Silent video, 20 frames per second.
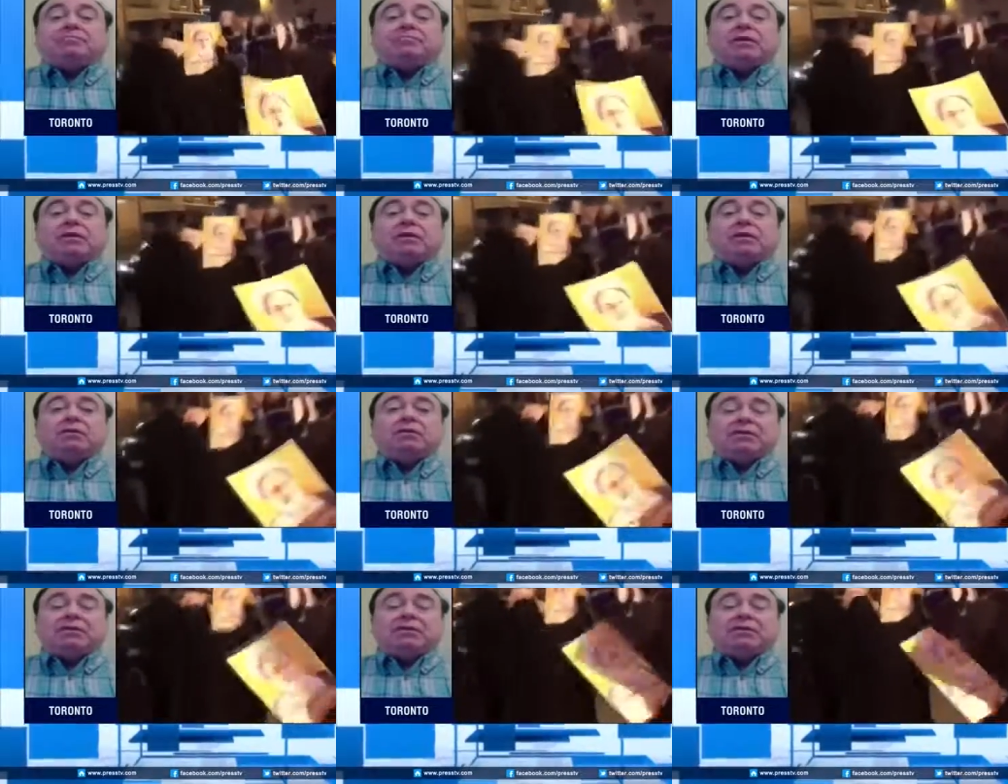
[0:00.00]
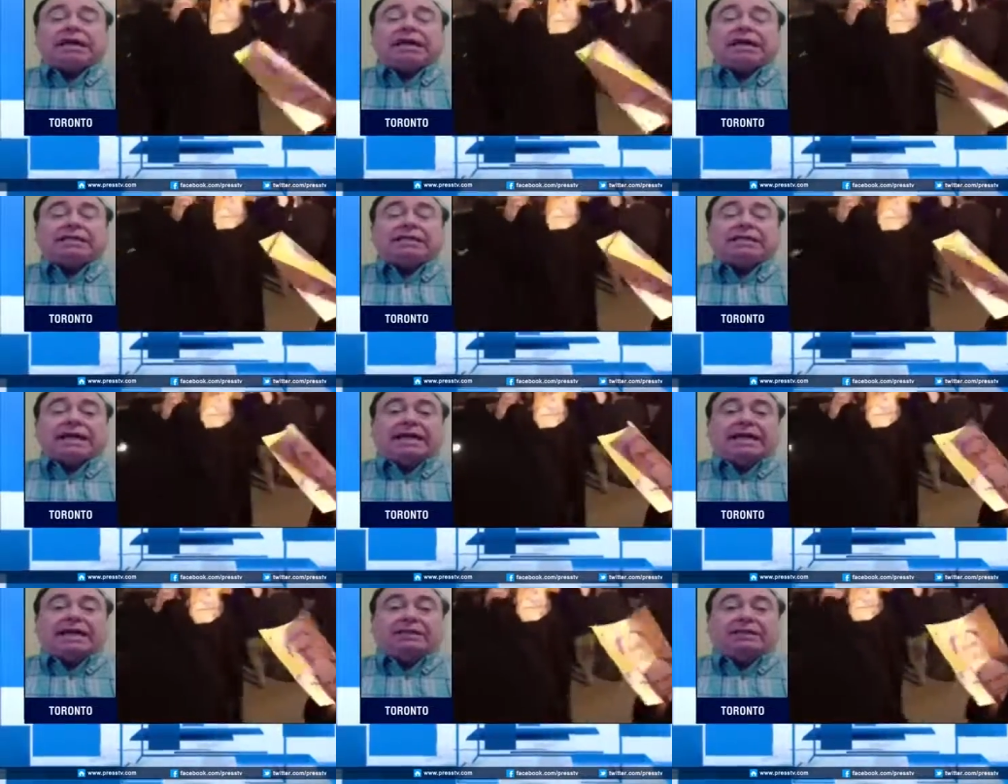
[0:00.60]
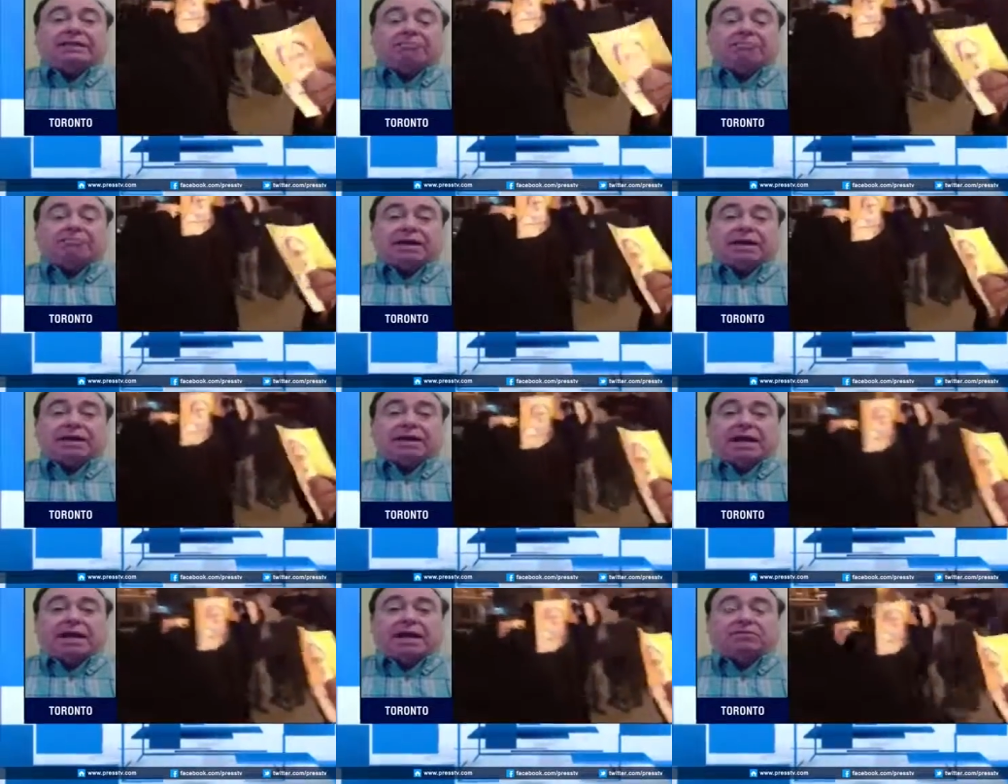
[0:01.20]
the United States and
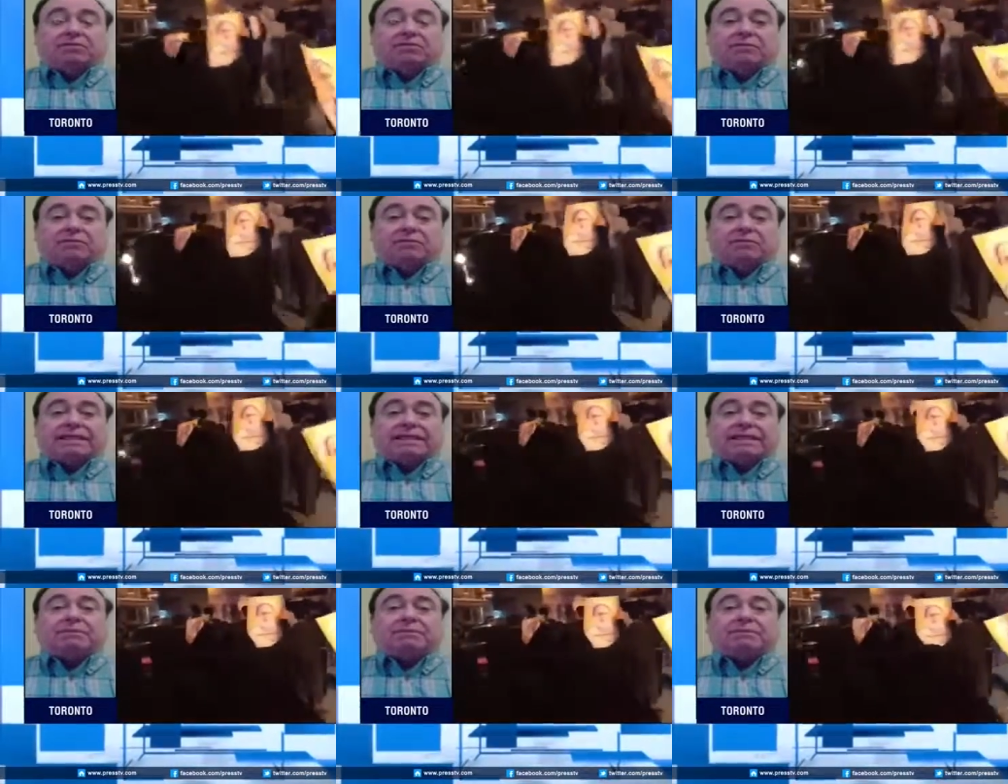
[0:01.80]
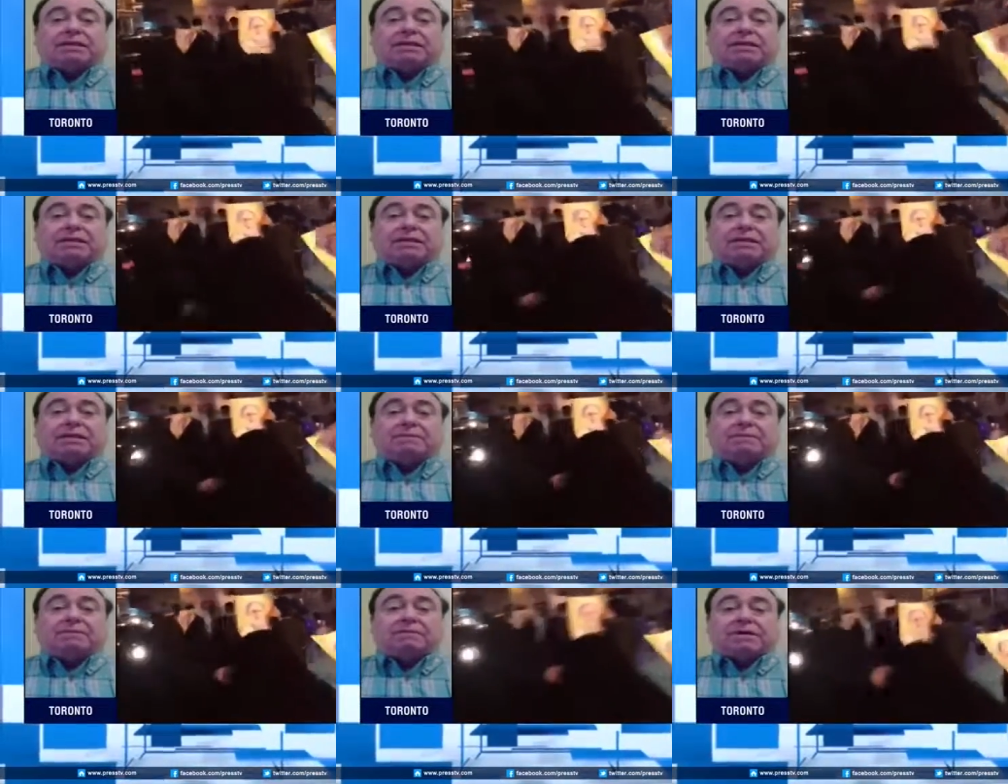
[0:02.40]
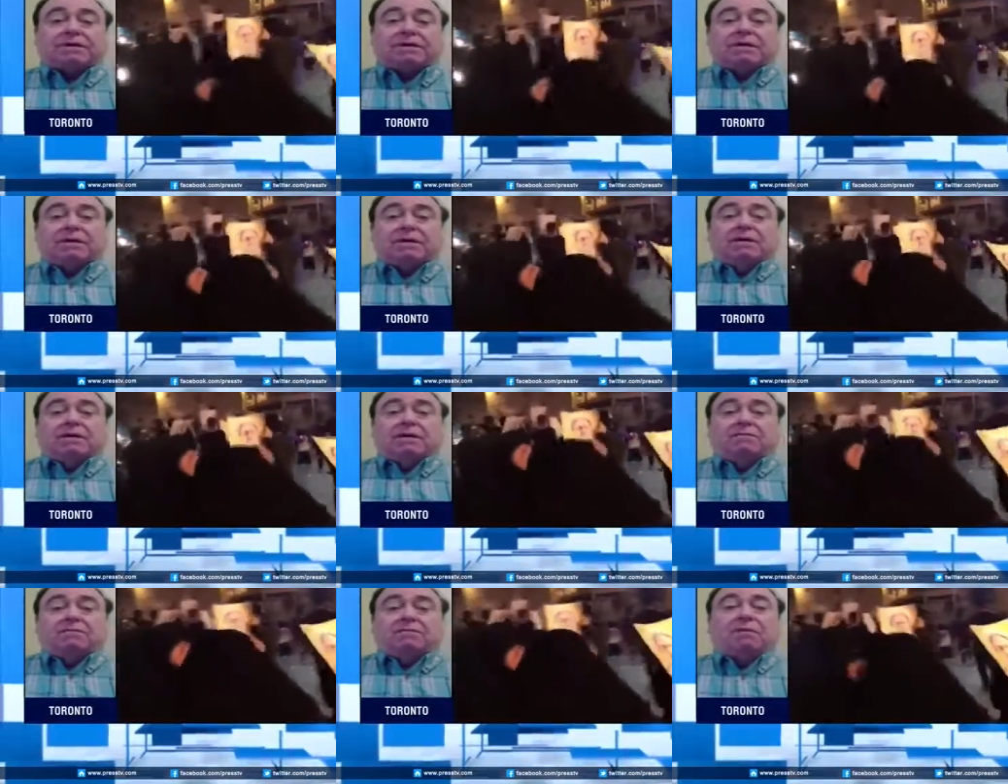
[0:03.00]
Britain have sort of exempted themselves
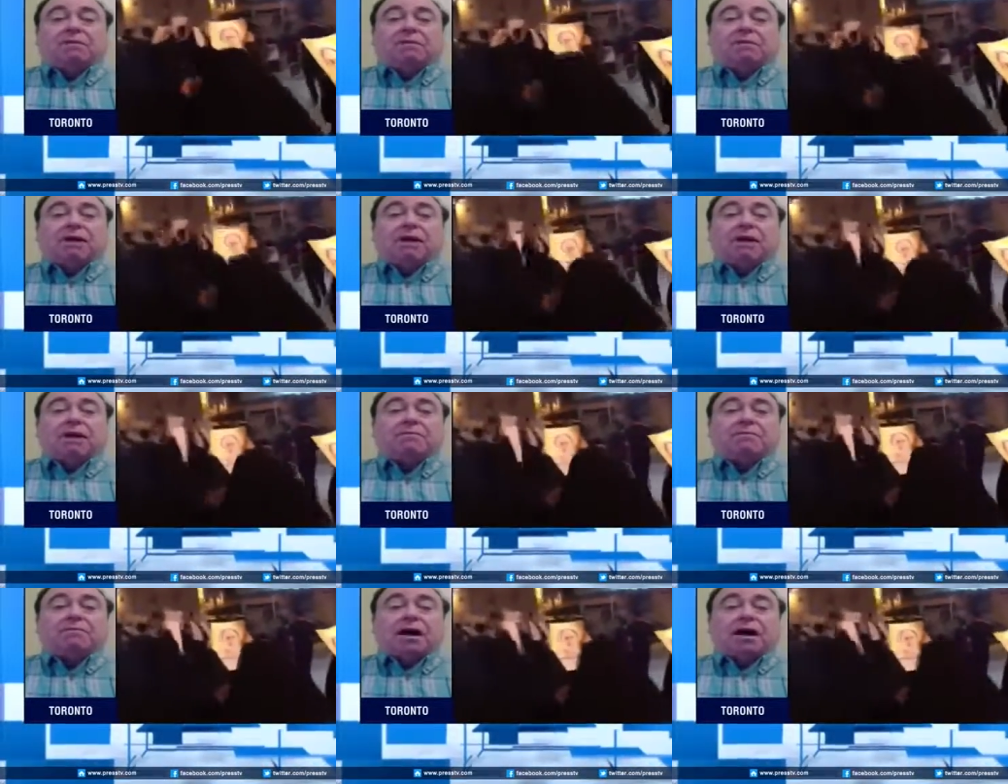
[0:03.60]
from